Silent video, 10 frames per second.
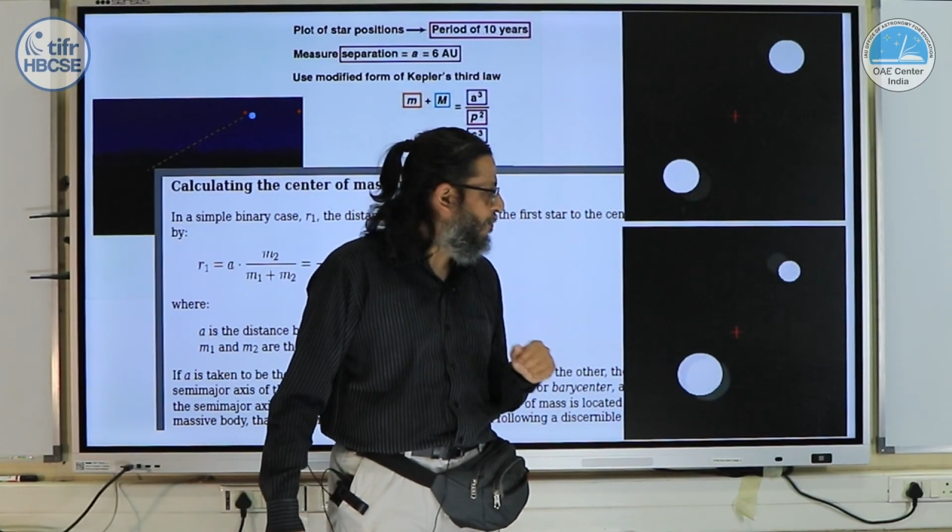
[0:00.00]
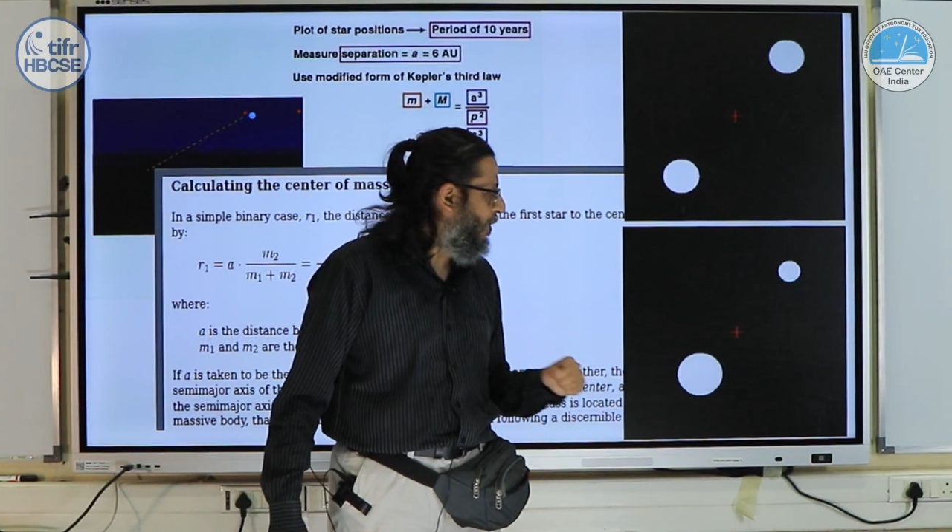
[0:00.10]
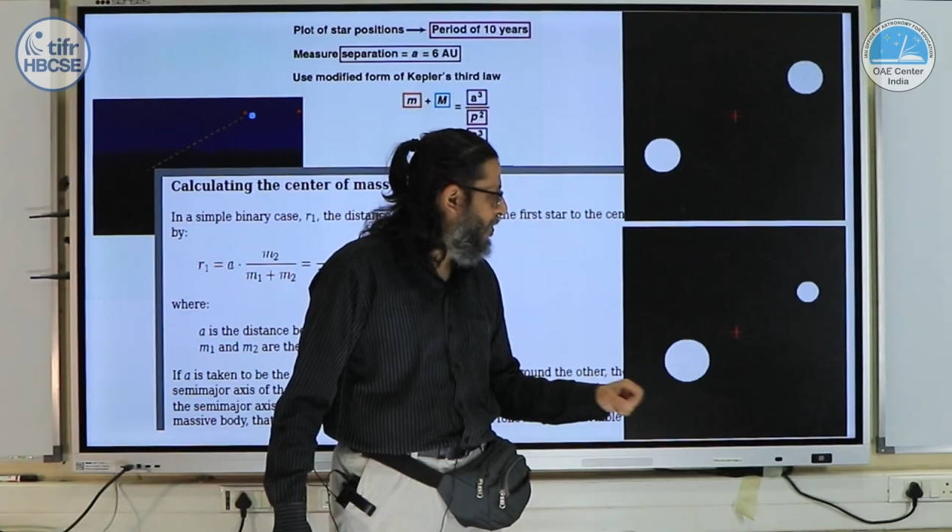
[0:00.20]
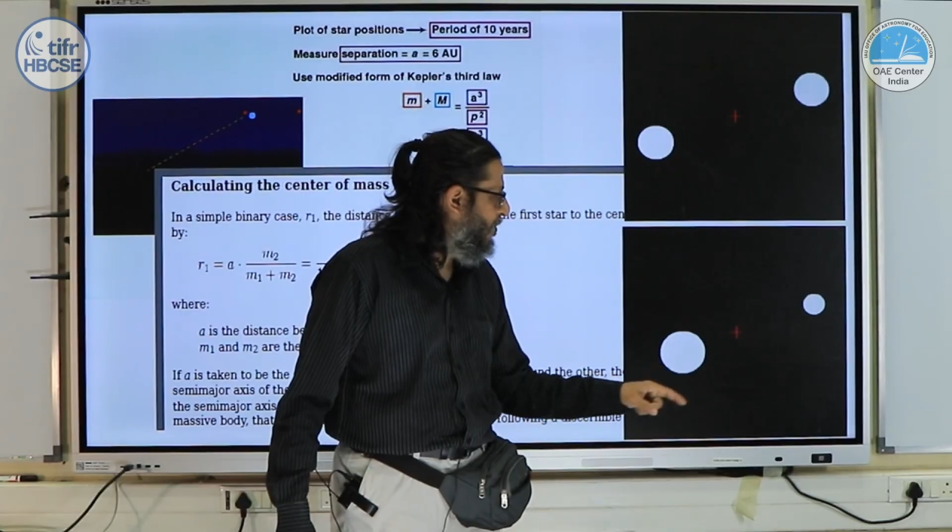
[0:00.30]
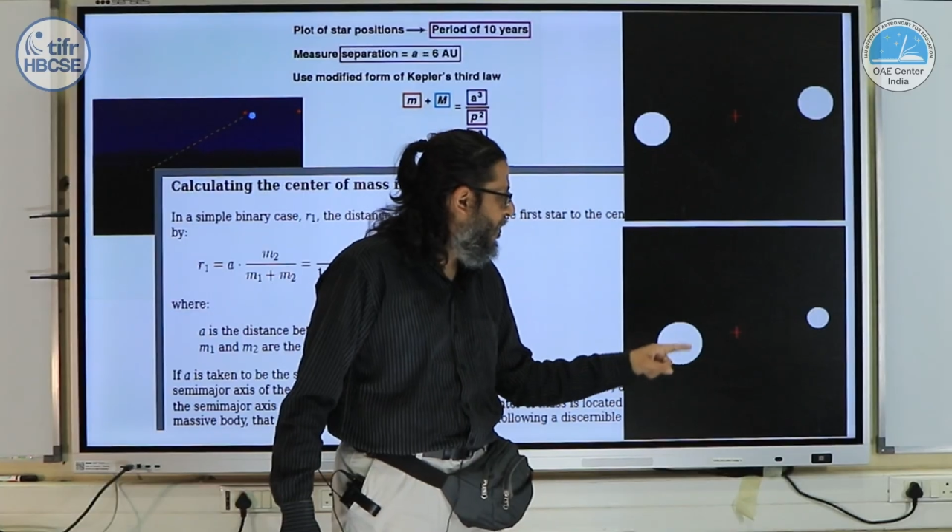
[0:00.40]
of
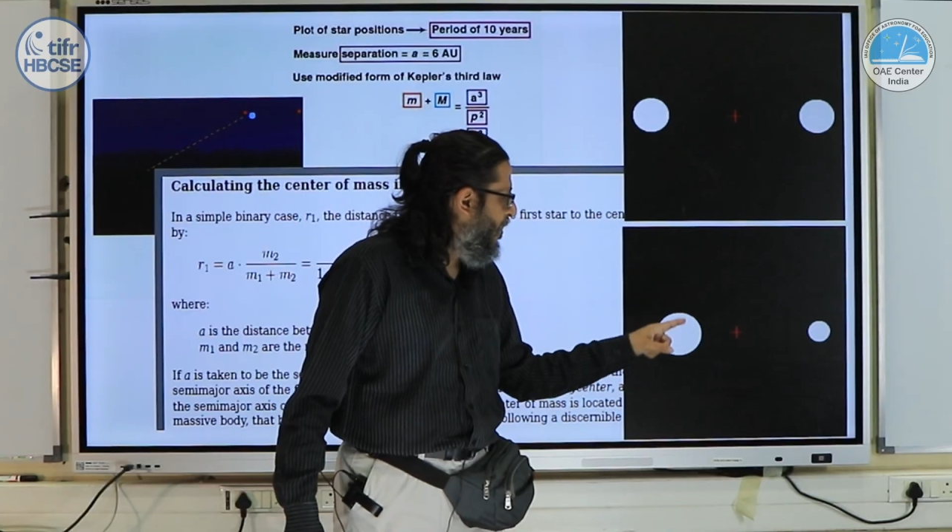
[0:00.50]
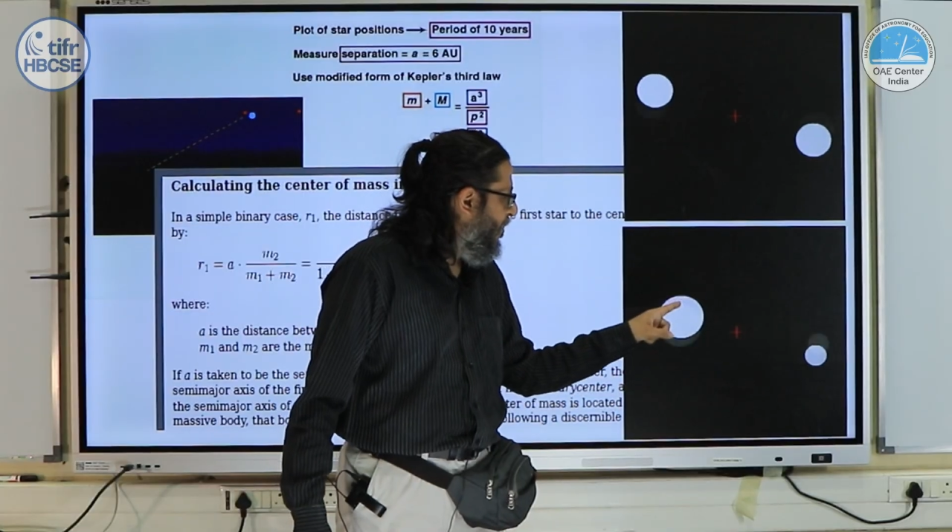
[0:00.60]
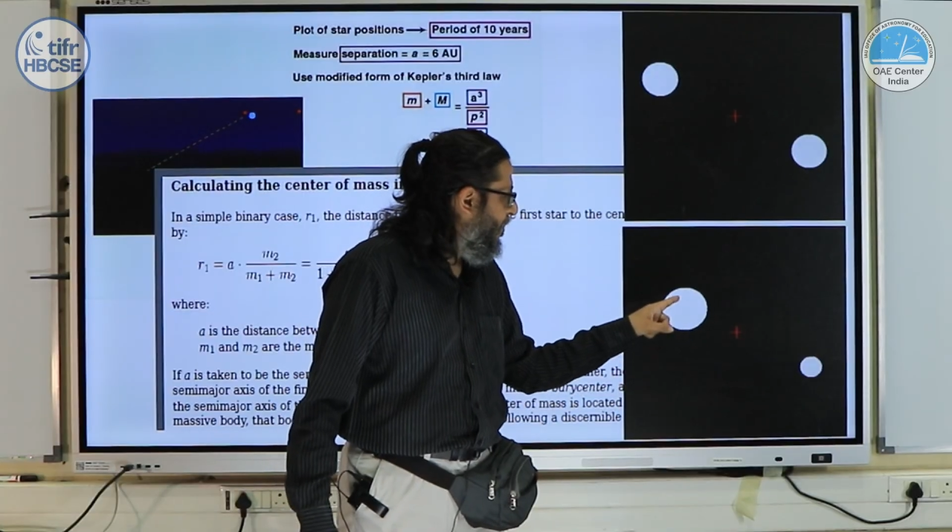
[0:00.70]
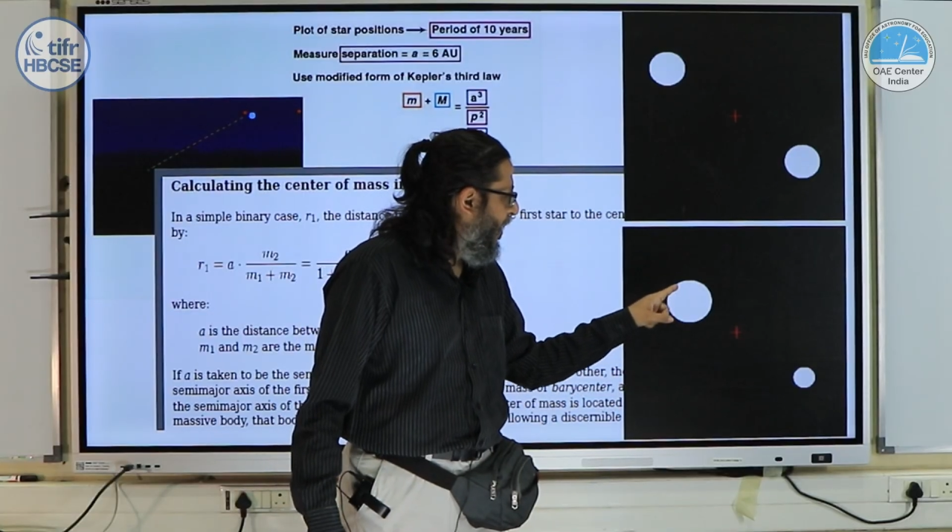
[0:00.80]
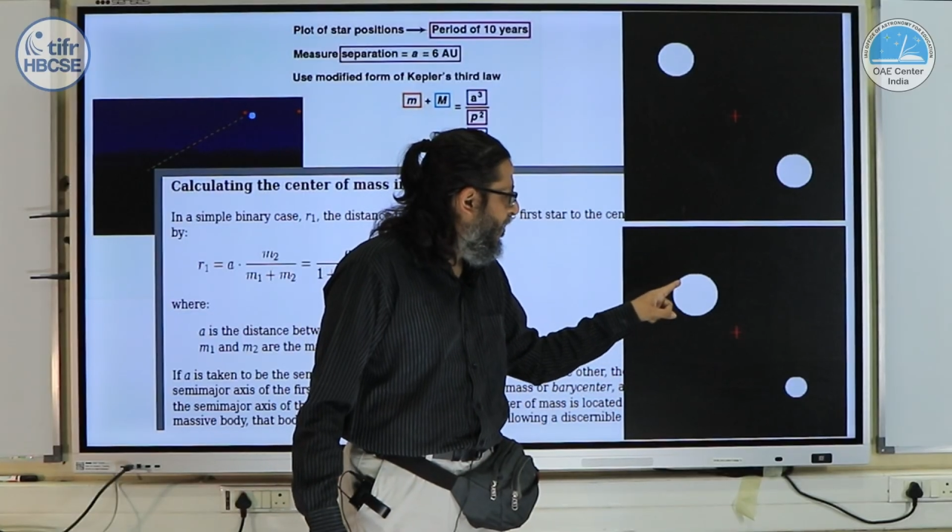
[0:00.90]
mass
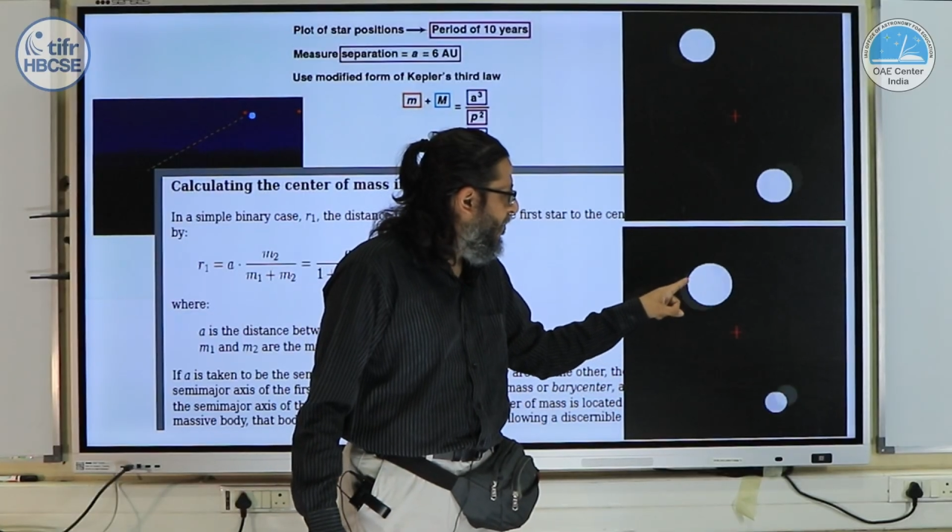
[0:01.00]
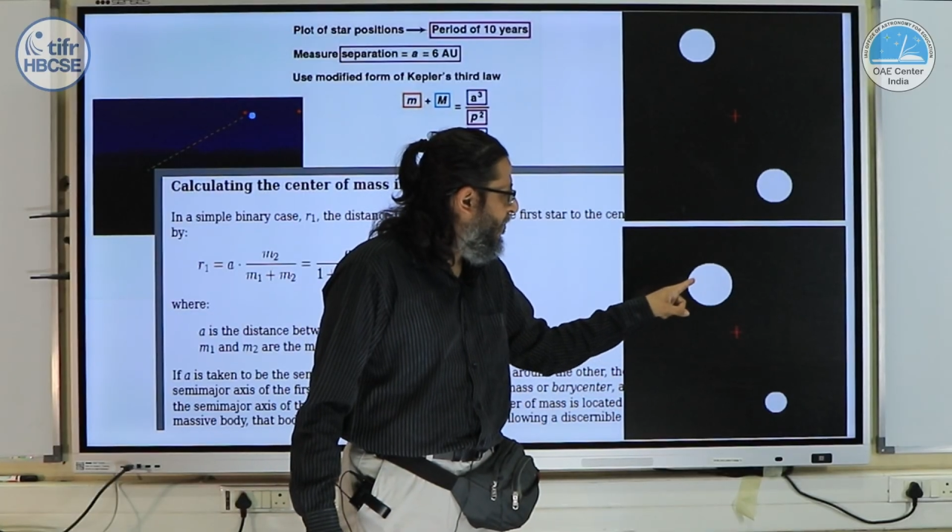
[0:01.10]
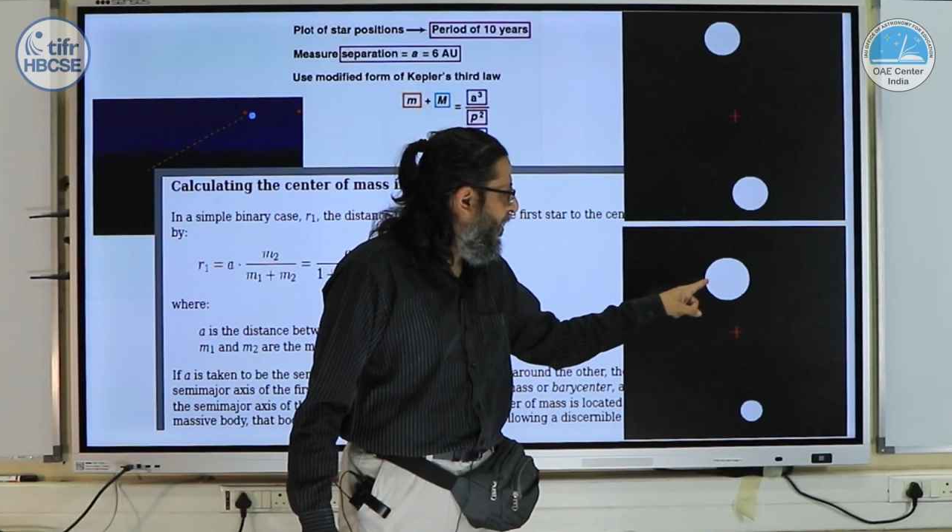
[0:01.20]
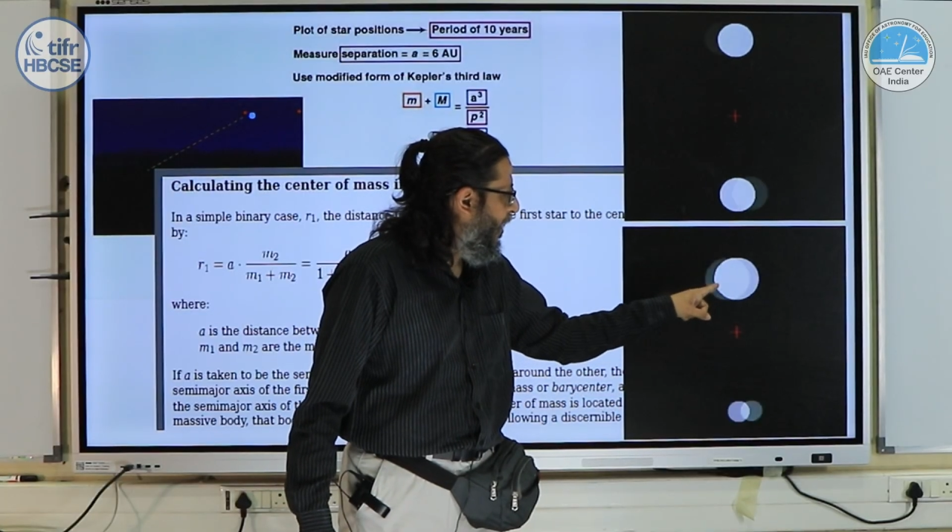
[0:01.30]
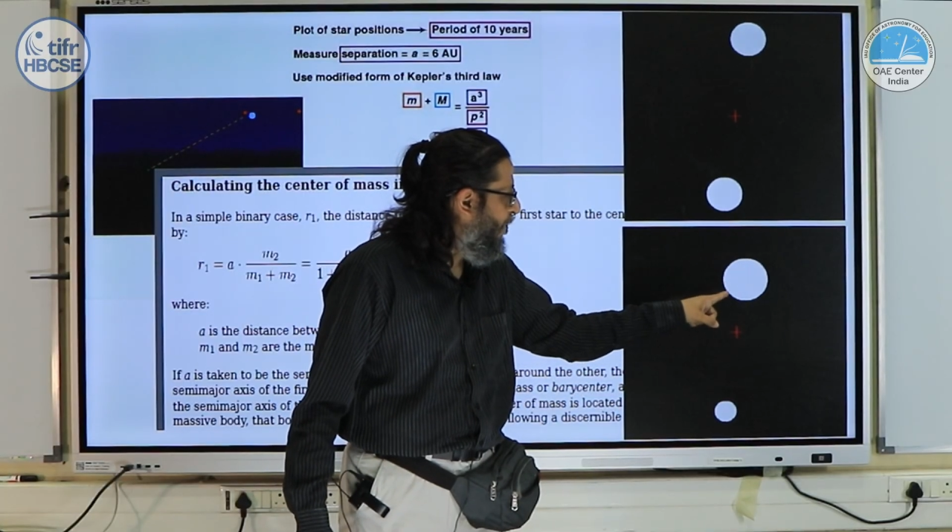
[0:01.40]
that the